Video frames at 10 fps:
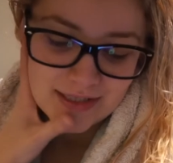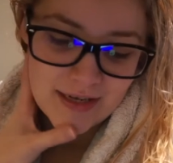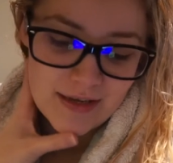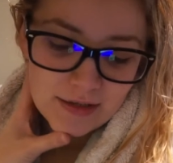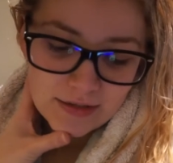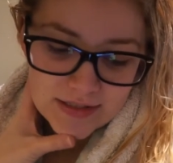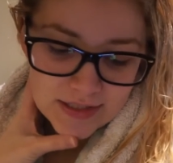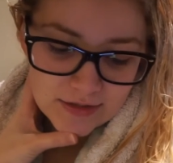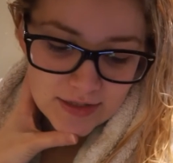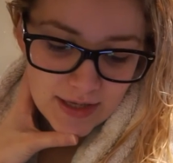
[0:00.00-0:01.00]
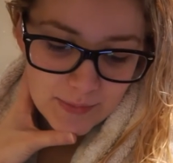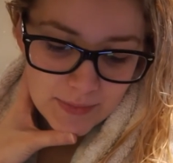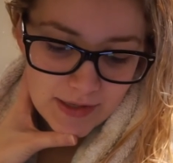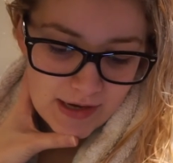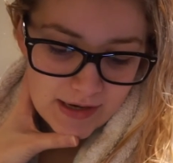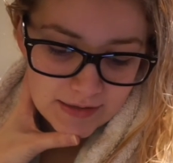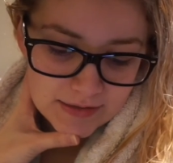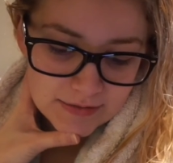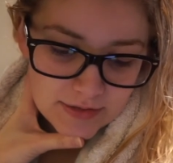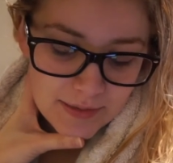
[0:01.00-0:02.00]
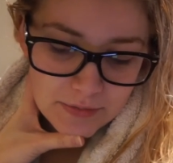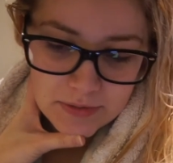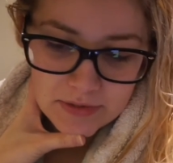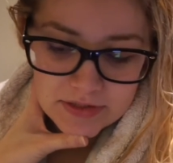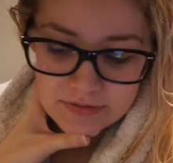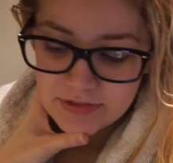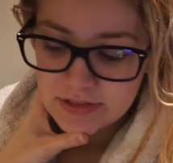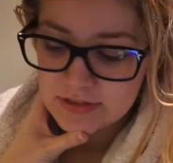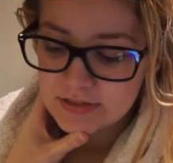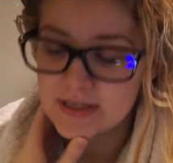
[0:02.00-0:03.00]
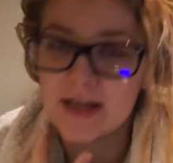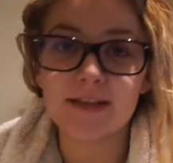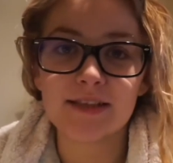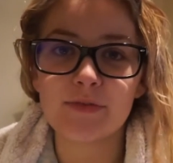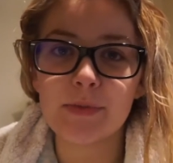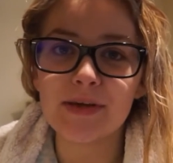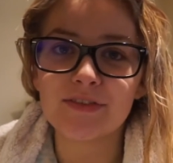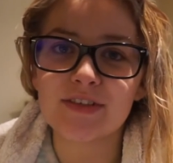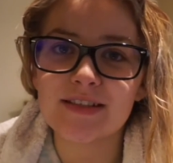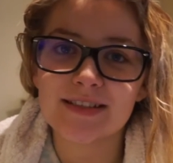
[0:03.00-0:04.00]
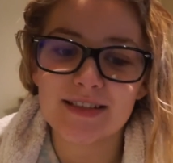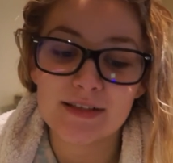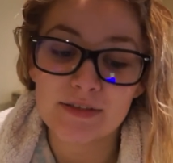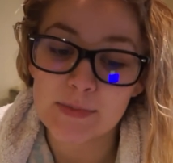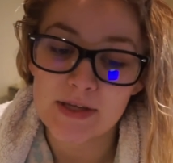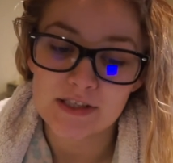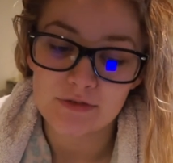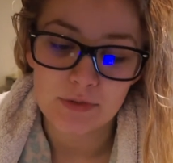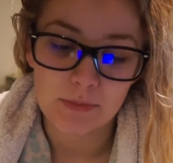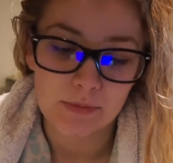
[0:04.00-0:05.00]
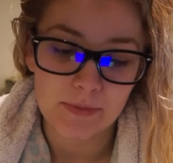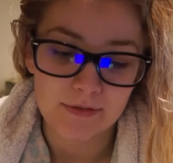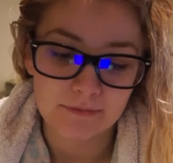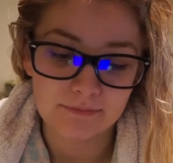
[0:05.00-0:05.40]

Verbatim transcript: day because I know it can be hard. yeah, I'm going to watch some videos and have a breakfast and I'll speak to you in a moment.